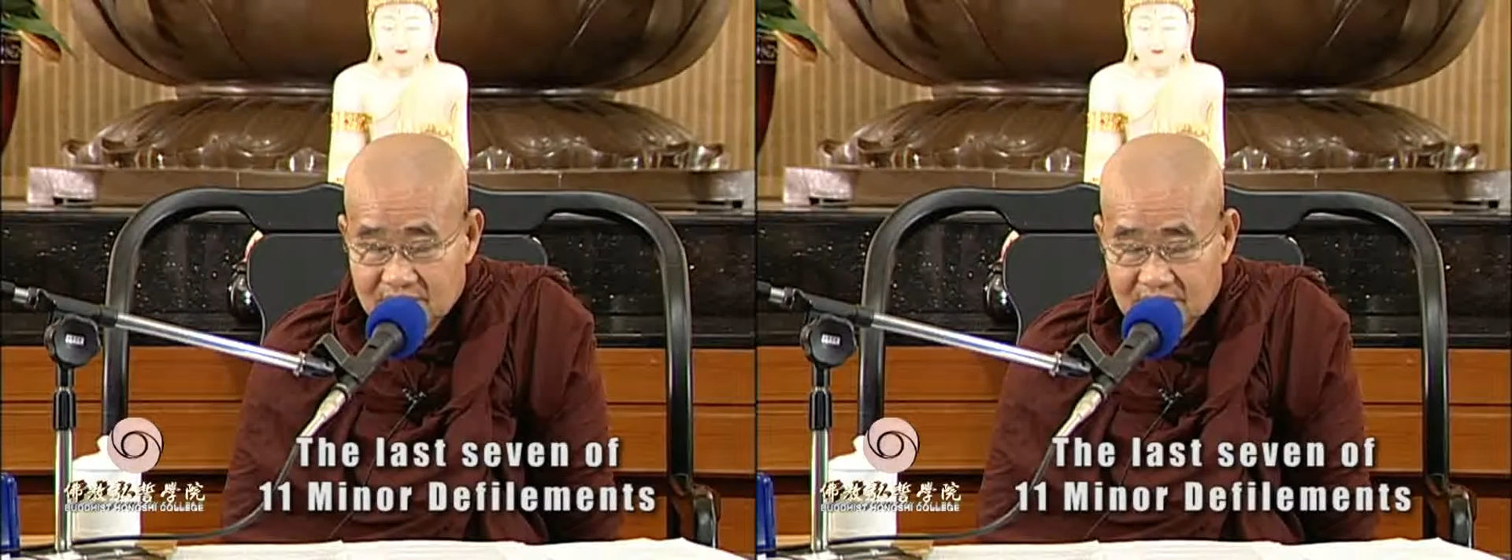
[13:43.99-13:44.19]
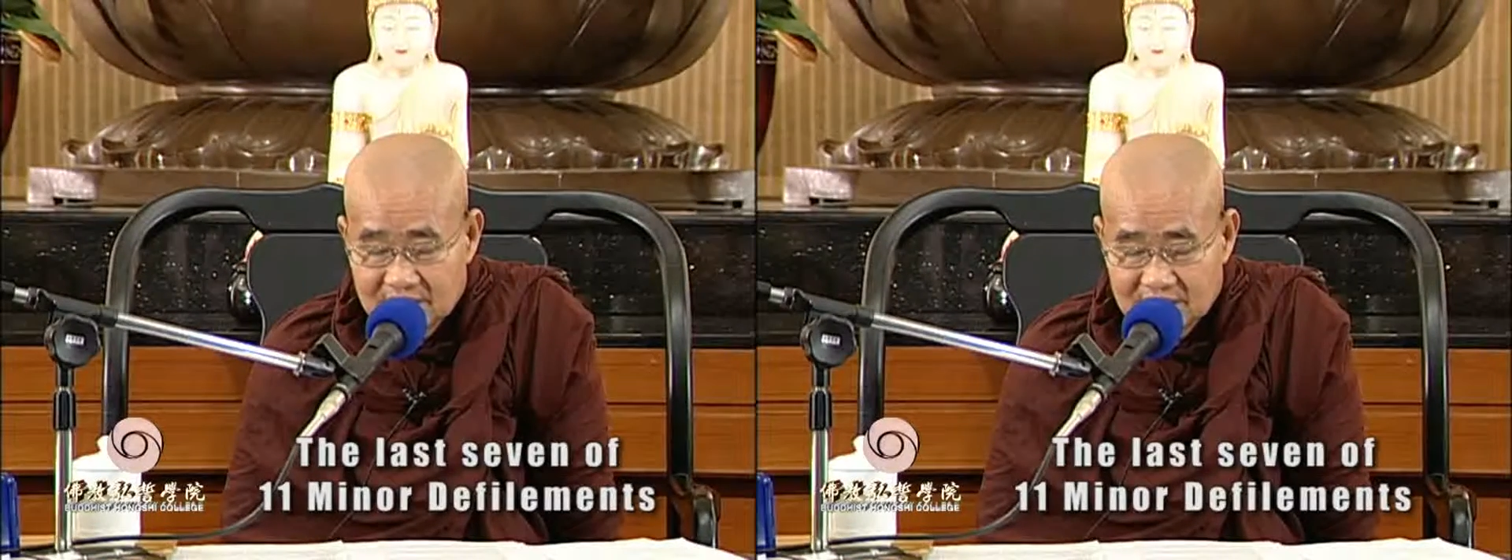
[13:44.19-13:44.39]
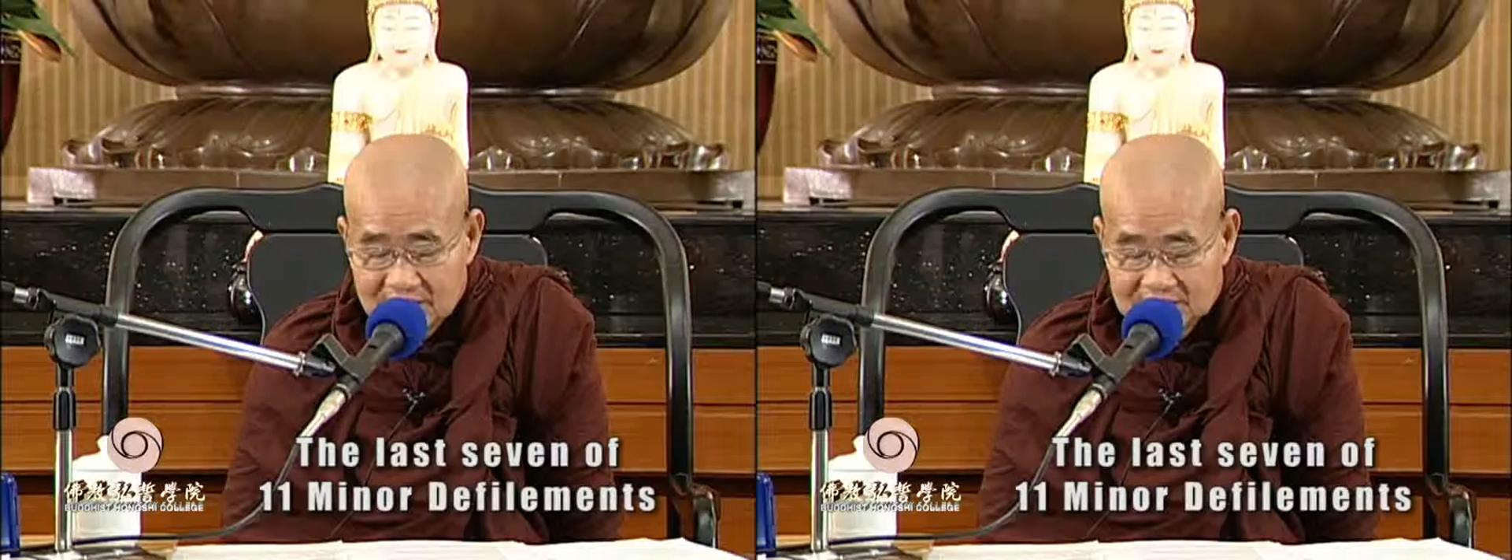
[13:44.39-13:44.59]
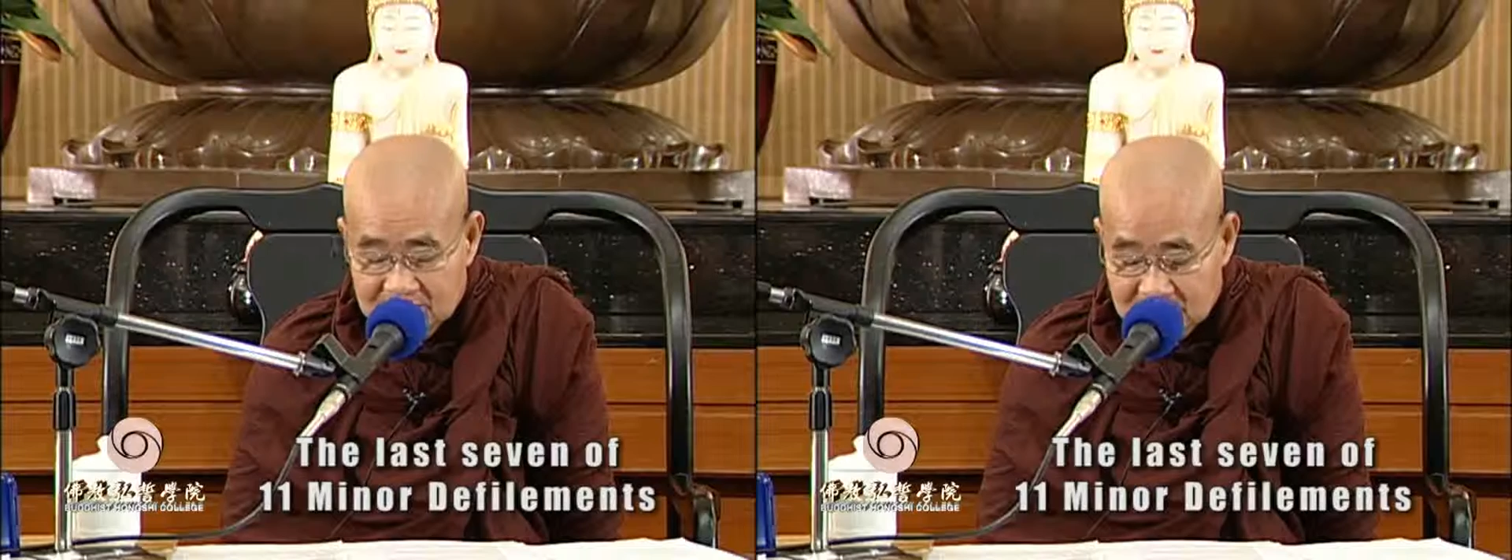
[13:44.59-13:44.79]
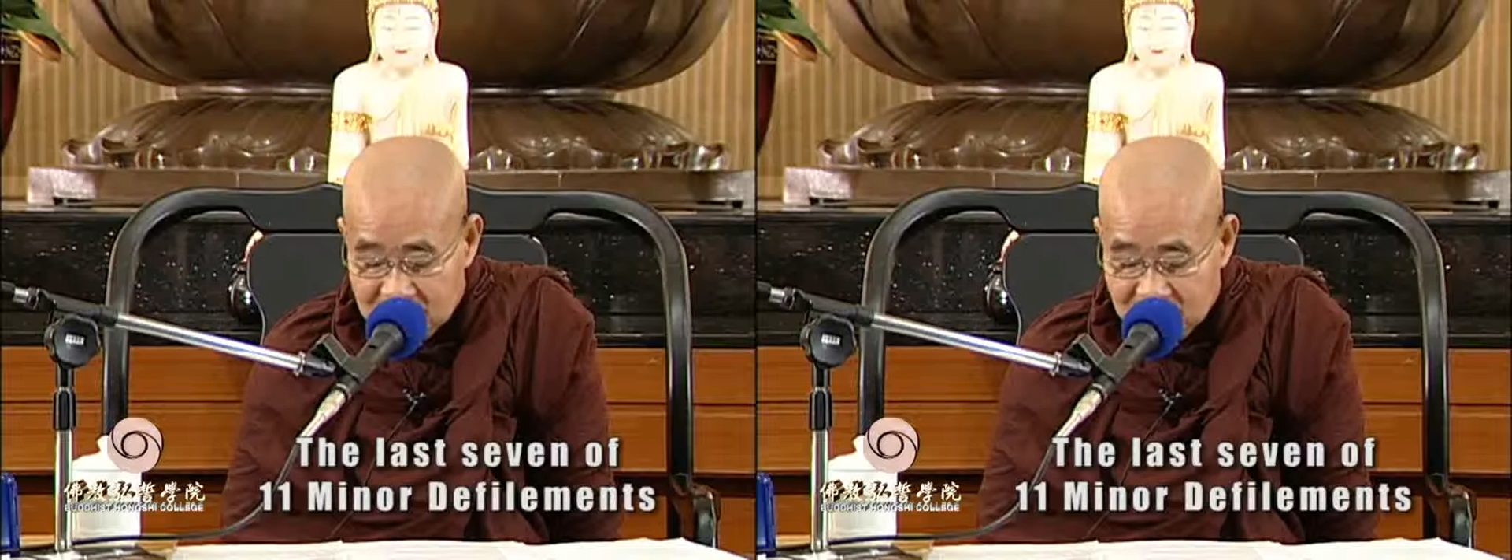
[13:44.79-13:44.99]

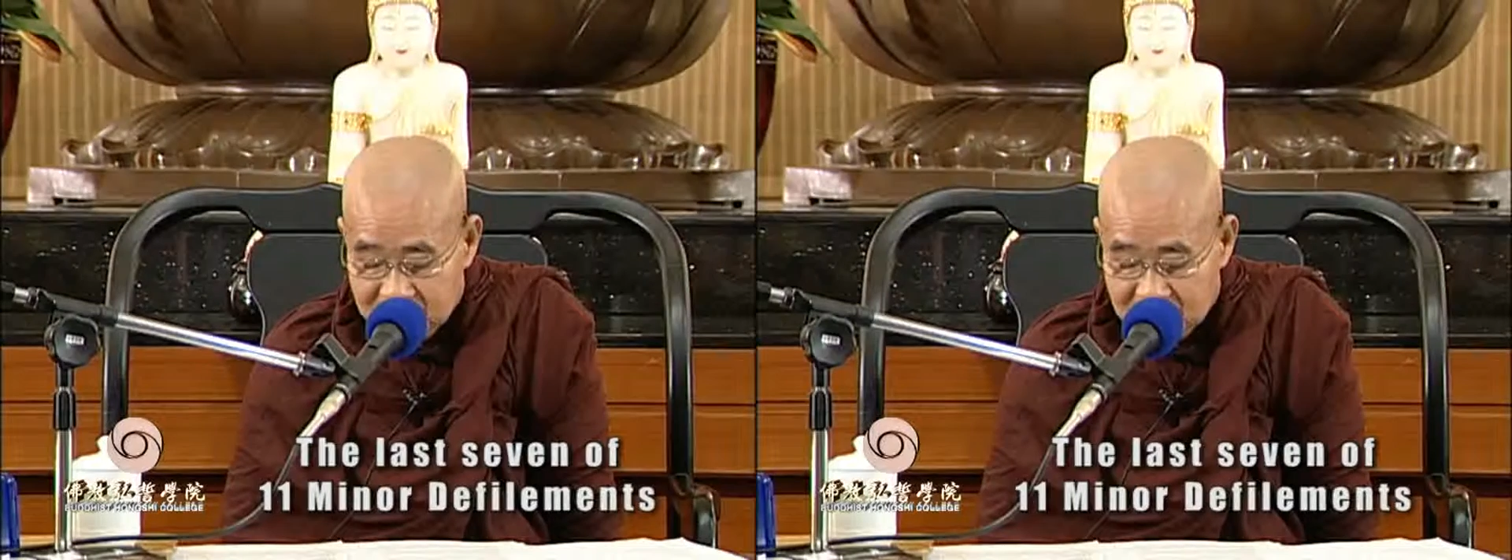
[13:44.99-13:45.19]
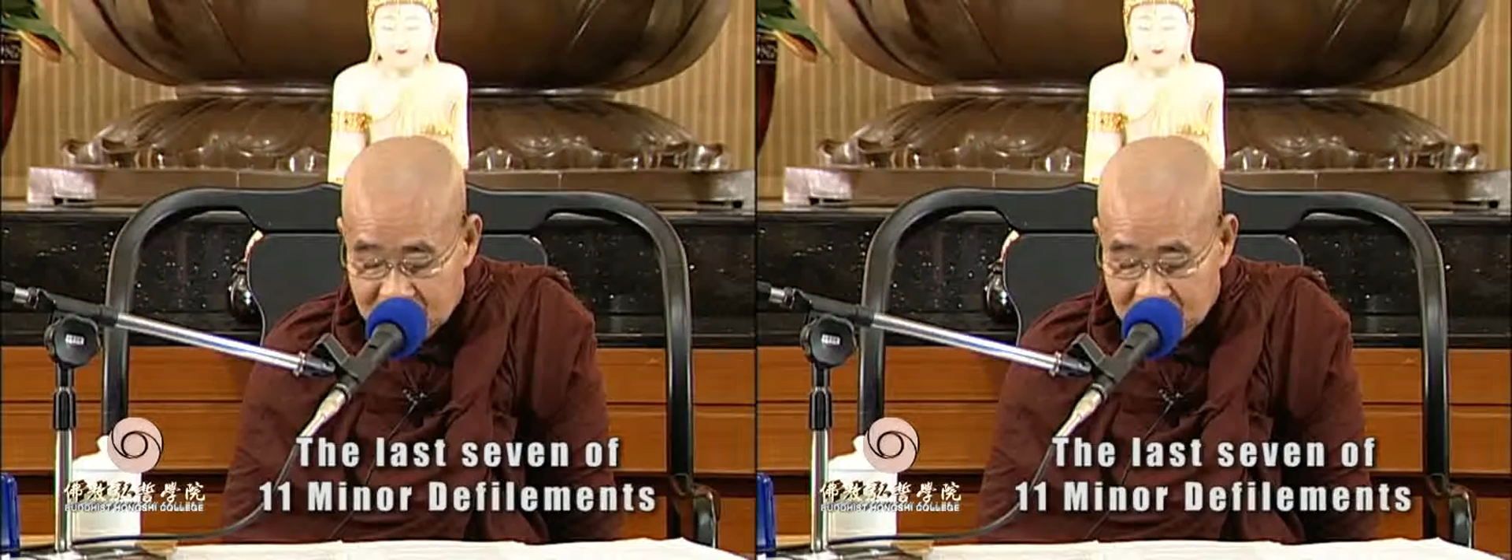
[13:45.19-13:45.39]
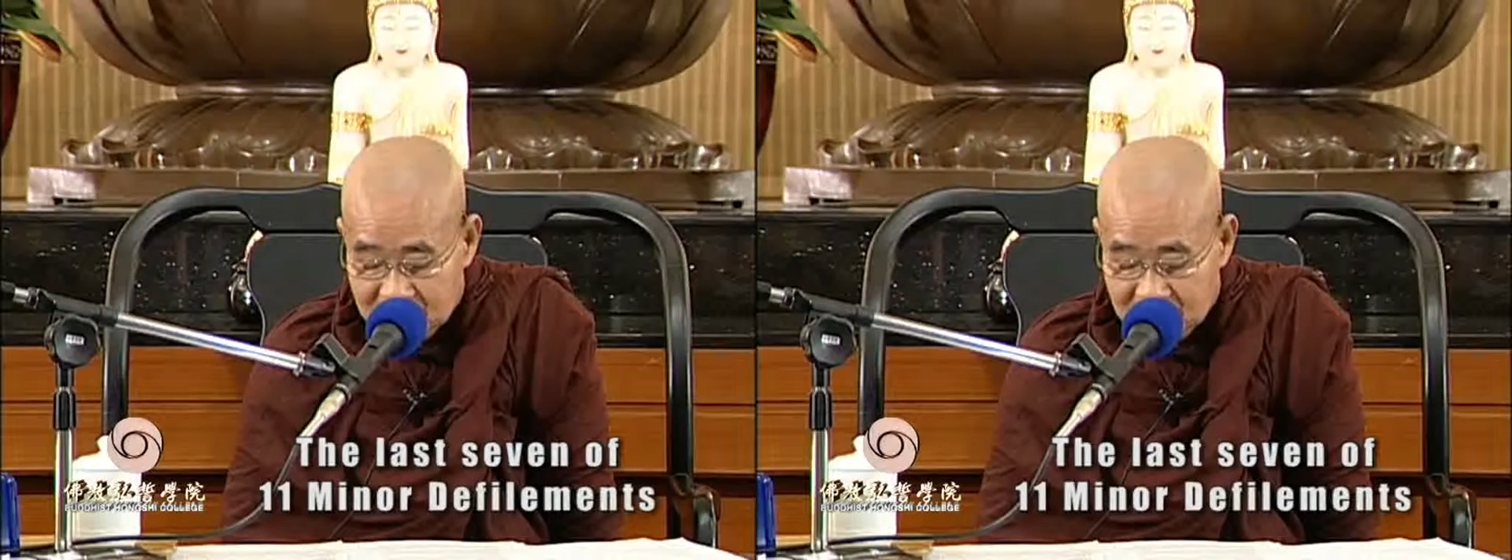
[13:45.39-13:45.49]
undesirable.